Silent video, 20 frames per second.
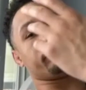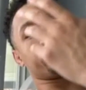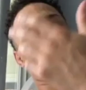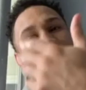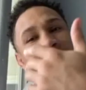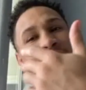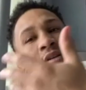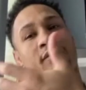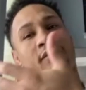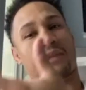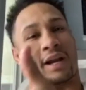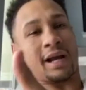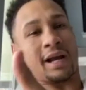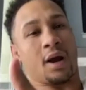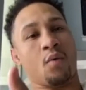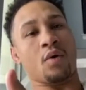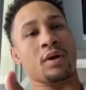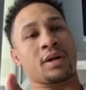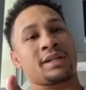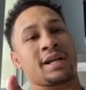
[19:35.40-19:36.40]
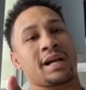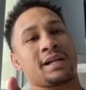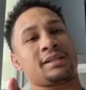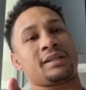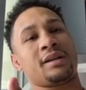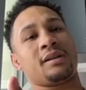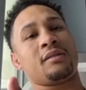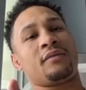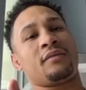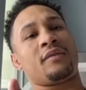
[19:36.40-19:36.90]
I still feel like I won a Josh
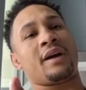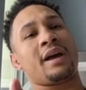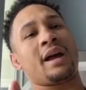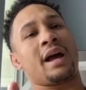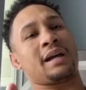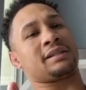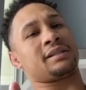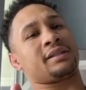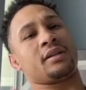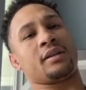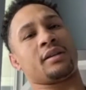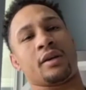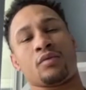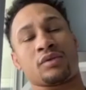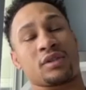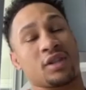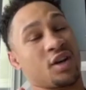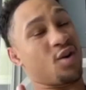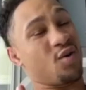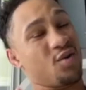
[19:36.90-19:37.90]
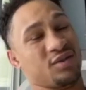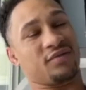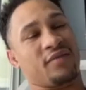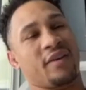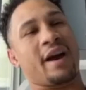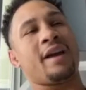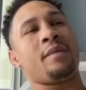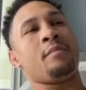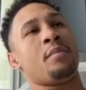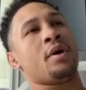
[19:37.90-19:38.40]
Taylor fight. I still, it was a close
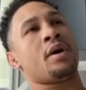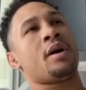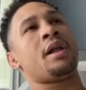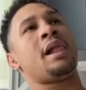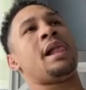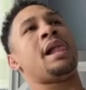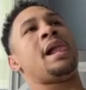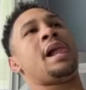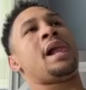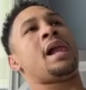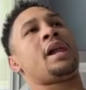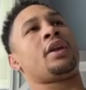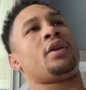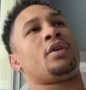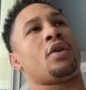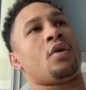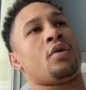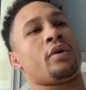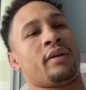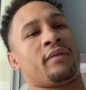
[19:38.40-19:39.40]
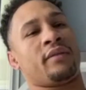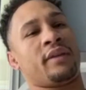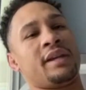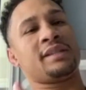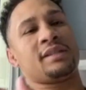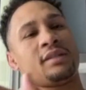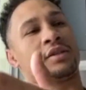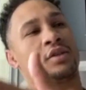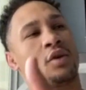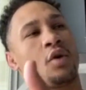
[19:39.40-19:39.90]
fight. But, you know, if
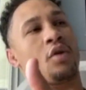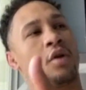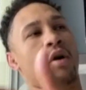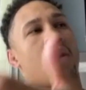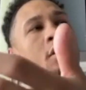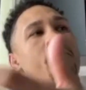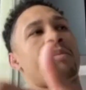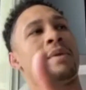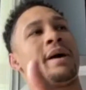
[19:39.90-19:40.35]
he's the so-called